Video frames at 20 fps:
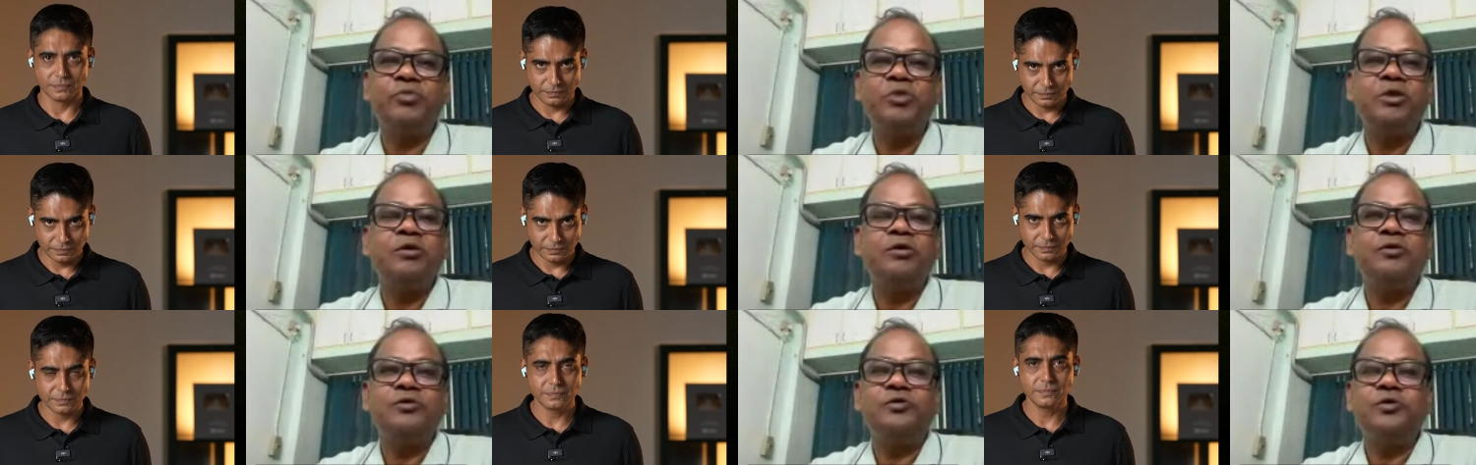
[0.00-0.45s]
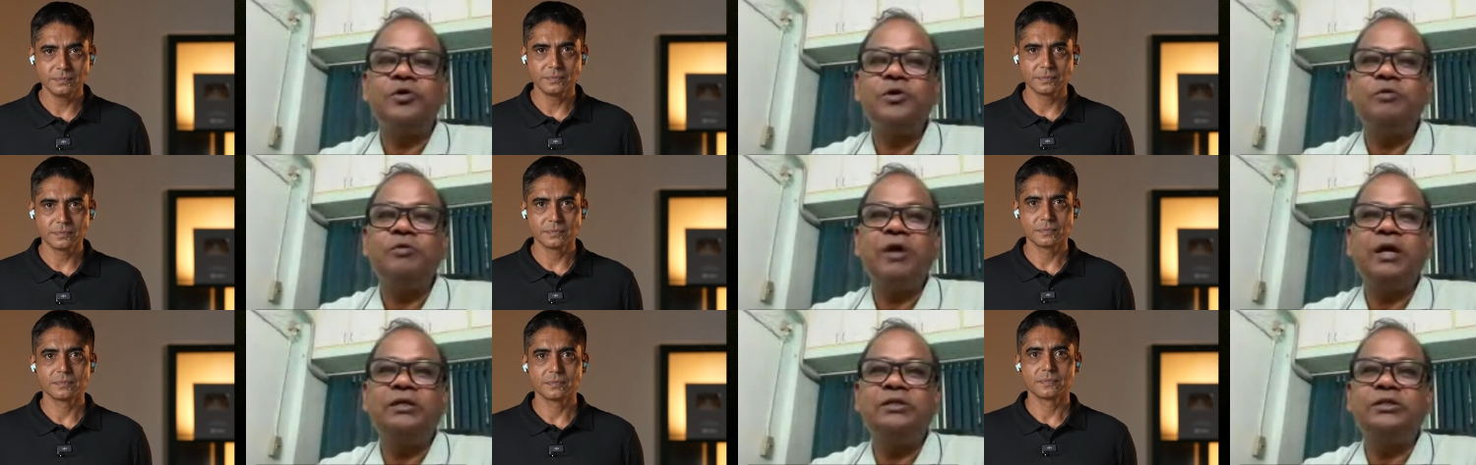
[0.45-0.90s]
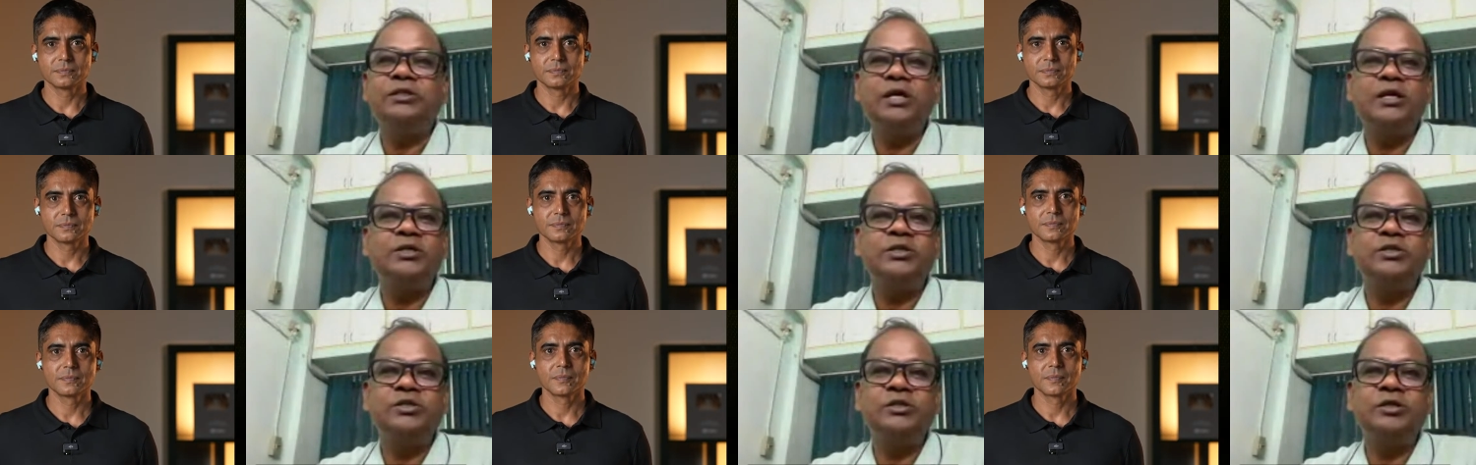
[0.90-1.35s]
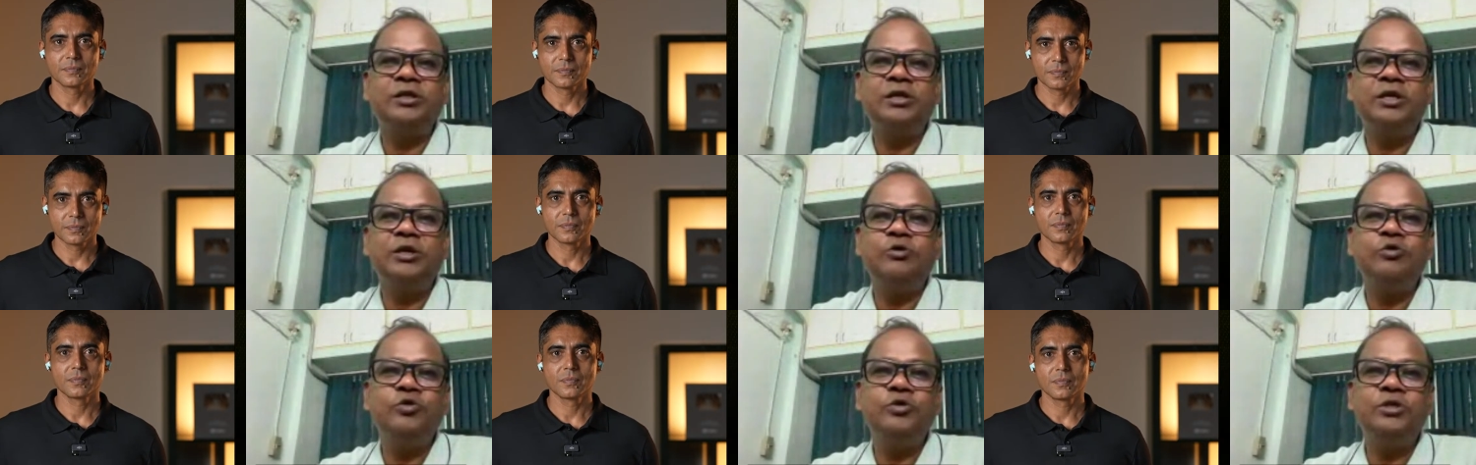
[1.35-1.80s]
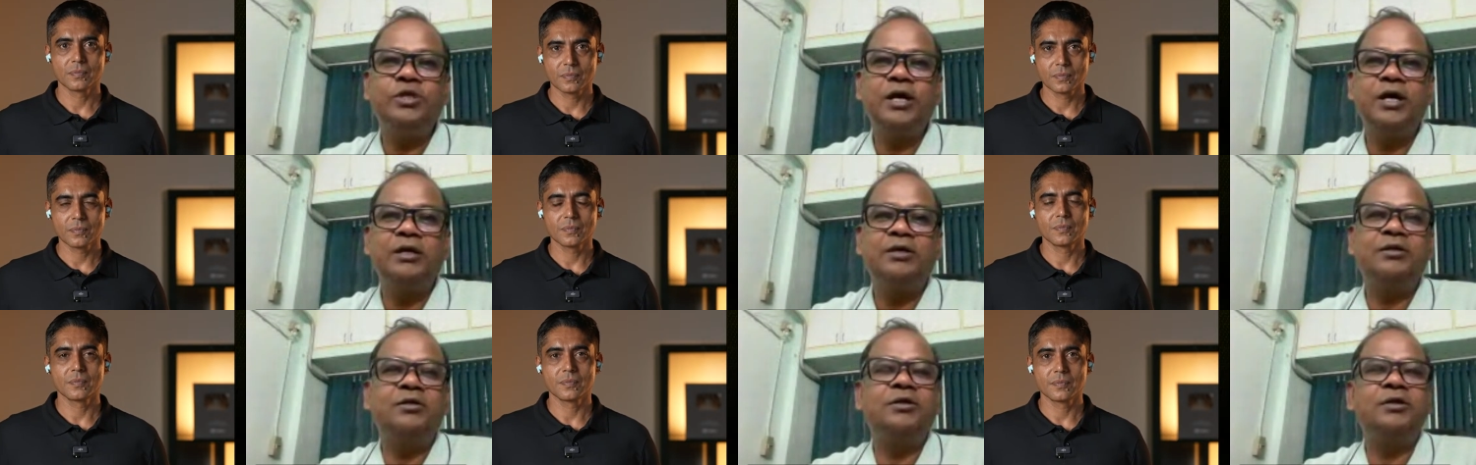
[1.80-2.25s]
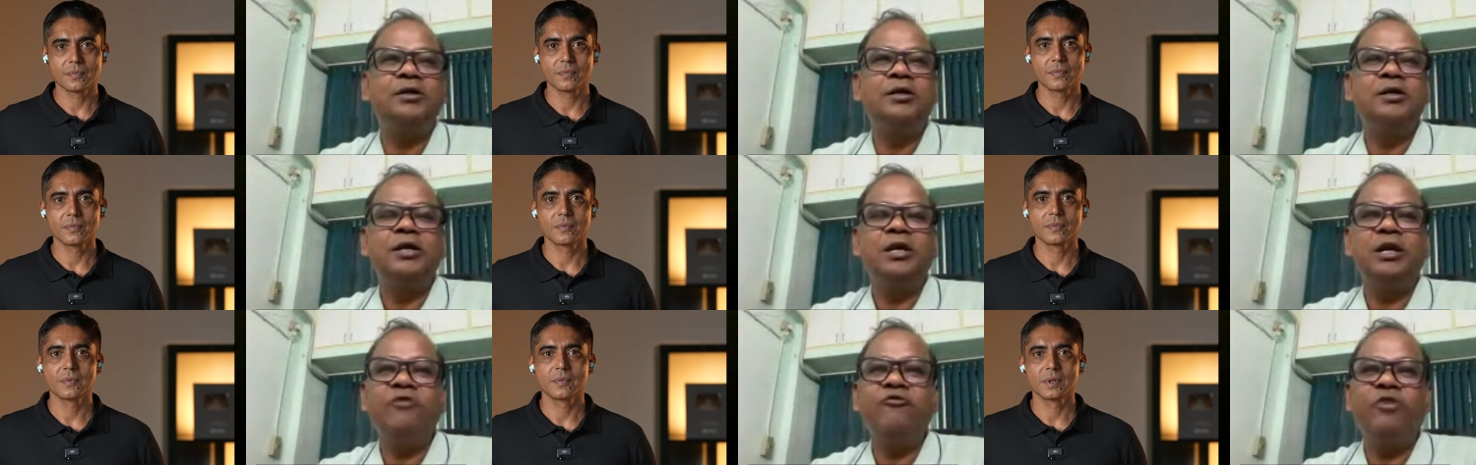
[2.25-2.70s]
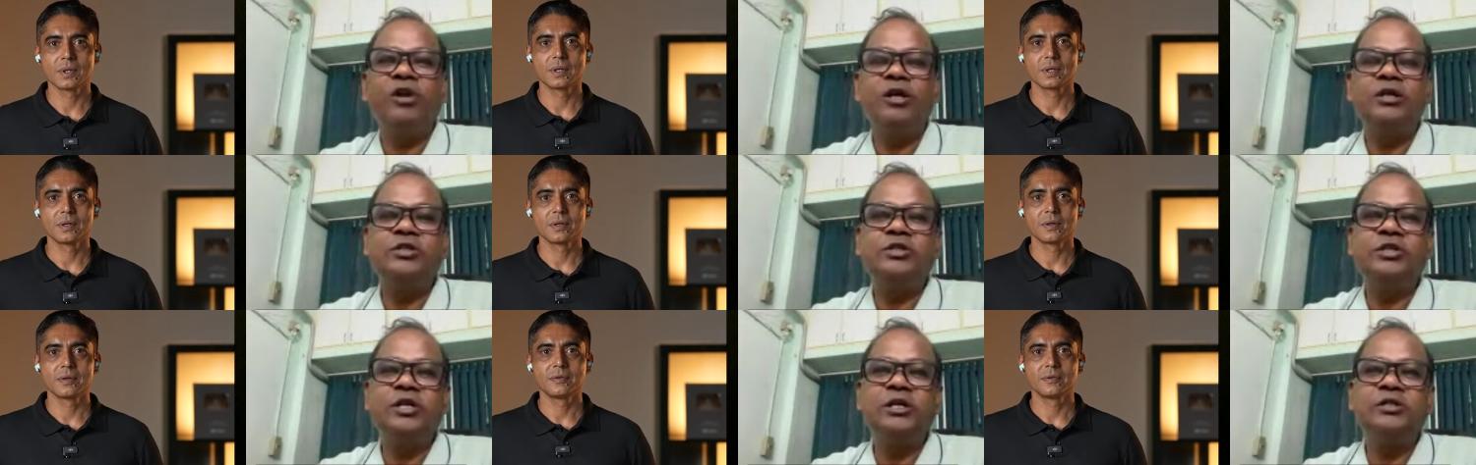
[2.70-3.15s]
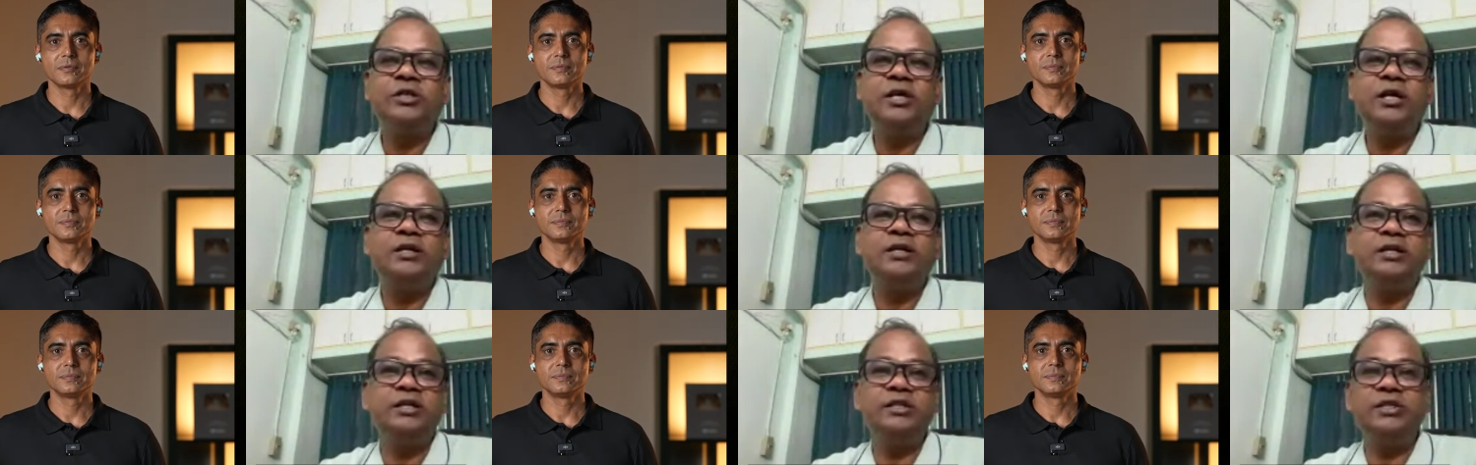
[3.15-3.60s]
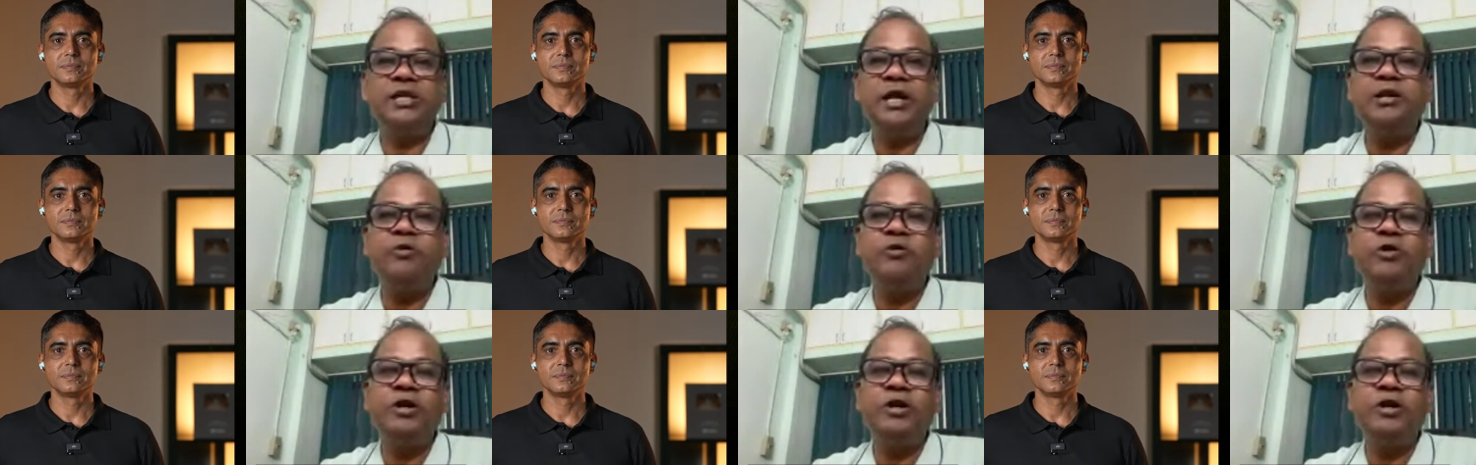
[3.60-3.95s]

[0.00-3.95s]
Speaker 1: Mm-hmm. So you can just use that infrastructure, design